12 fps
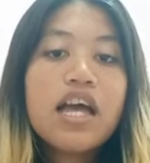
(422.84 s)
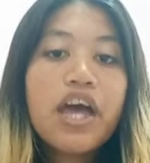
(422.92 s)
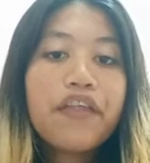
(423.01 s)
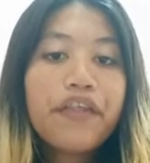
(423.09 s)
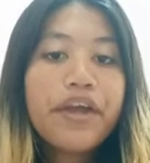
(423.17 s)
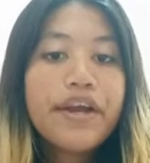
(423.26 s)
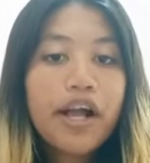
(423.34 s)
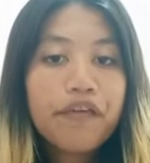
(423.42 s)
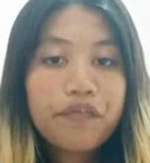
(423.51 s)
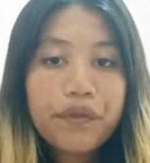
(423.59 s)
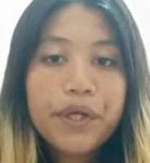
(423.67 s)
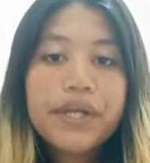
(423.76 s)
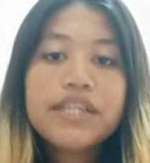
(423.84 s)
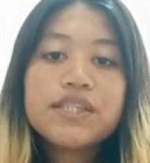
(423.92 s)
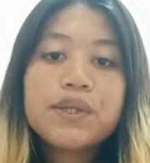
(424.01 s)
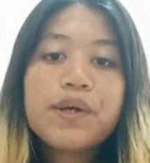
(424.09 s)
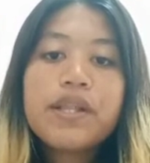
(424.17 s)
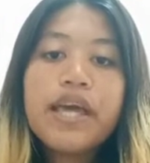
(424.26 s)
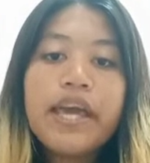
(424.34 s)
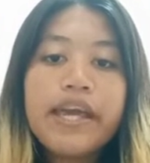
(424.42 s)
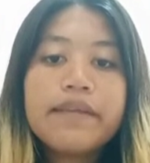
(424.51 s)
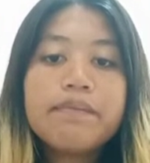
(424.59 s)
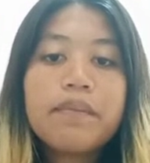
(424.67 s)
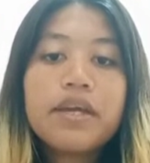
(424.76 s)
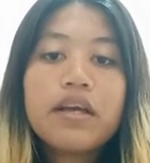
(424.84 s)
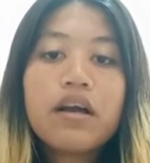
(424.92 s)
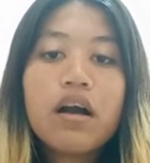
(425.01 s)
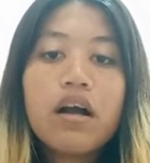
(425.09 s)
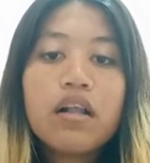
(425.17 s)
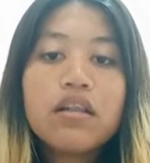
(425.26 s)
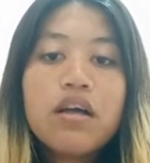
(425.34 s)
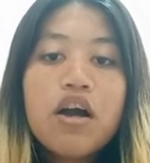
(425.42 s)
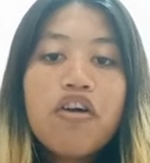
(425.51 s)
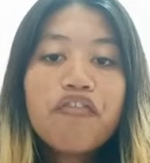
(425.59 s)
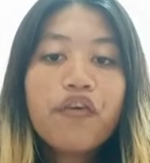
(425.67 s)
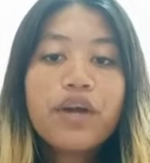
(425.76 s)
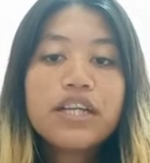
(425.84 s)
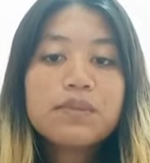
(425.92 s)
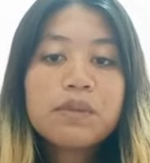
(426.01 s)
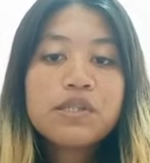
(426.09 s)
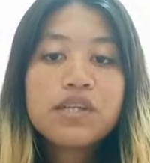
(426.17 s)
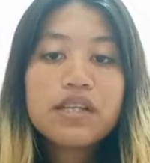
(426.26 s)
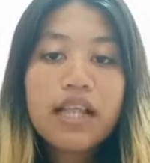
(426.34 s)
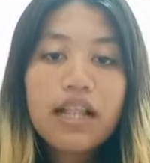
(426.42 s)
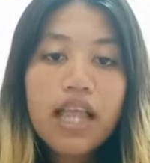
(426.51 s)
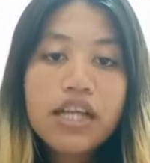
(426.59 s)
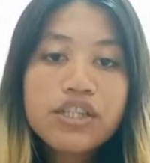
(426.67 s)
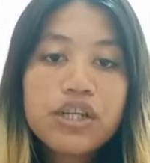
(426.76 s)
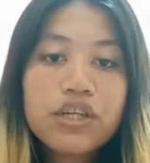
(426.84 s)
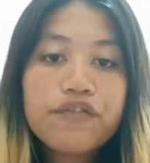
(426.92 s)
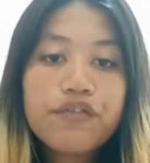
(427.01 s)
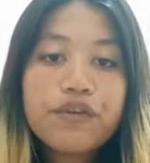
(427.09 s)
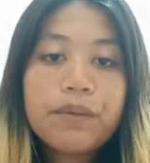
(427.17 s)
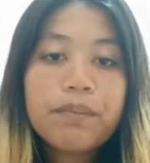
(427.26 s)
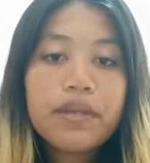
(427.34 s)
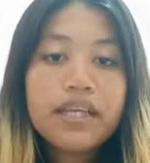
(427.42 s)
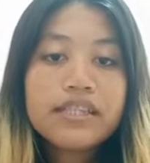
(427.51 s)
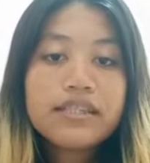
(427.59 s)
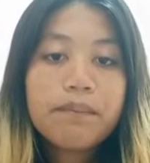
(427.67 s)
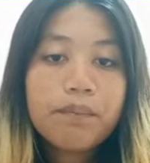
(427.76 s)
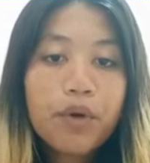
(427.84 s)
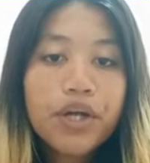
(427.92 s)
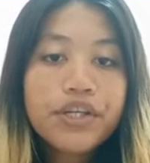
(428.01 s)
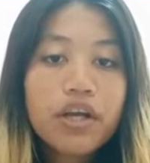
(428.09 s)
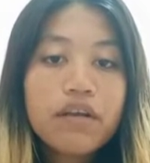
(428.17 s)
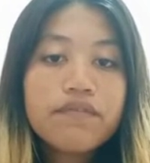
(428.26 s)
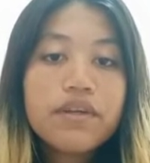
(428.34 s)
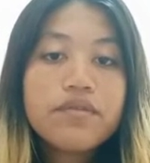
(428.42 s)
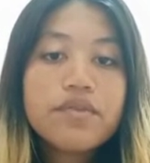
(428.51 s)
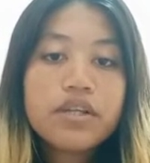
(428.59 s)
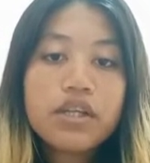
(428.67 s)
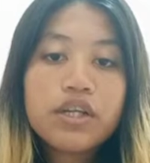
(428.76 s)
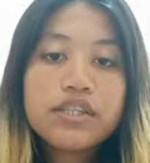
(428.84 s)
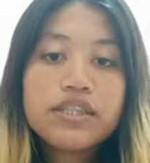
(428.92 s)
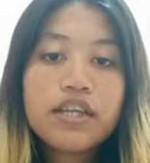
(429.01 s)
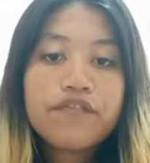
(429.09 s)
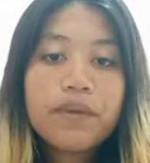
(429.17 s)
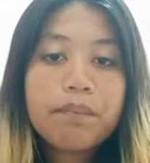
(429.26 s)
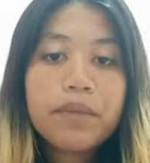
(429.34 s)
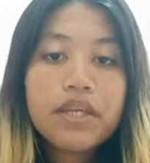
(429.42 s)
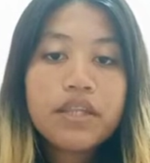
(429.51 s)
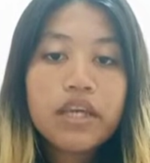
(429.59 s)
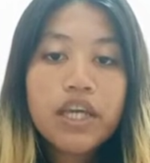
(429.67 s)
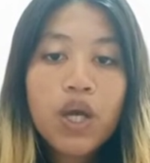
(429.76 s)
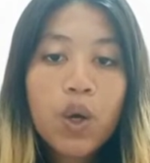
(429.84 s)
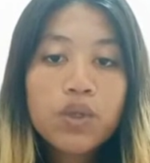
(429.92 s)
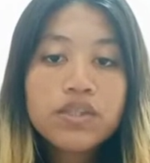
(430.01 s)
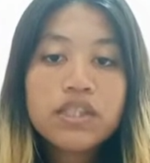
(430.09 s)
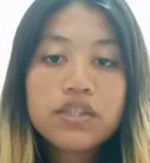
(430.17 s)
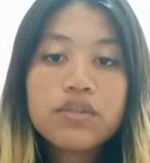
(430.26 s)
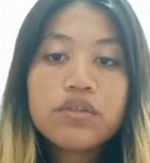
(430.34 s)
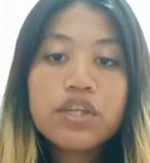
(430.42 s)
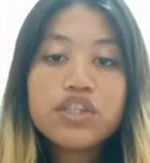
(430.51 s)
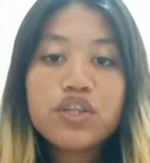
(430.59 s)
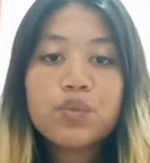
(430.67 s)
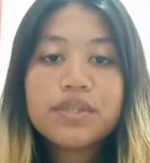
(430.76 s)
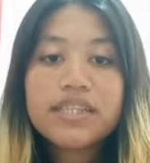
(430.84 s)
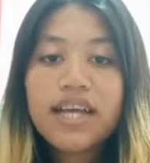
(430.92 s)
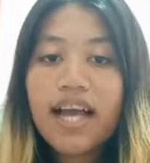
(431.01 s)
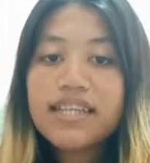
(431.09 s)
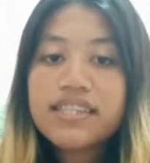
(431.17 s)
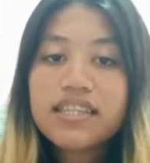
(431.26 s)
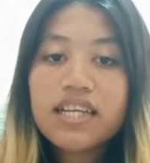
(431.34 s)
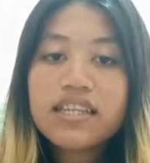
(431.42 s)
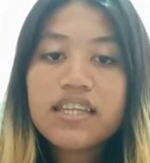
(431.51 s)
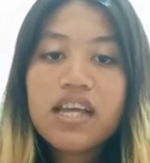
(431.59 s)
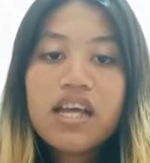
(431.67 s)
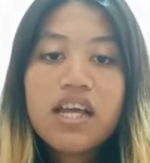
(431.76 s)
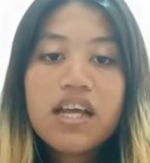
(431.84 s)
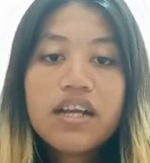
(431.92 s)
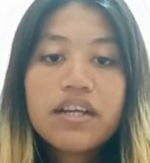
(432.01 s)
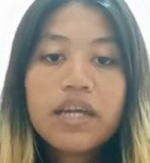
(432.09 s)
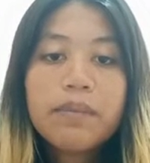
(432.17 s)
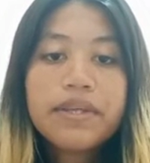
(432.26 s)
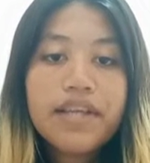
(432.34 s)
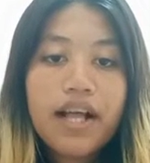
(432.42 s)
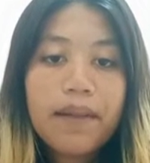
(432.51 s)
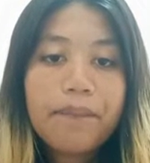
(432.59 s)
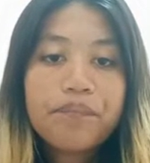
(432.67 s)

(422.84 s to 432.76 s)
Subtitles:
Thereafter, the school head may call for a special election to replace the board of directors of the PTE whose recognition was cancelled criminal.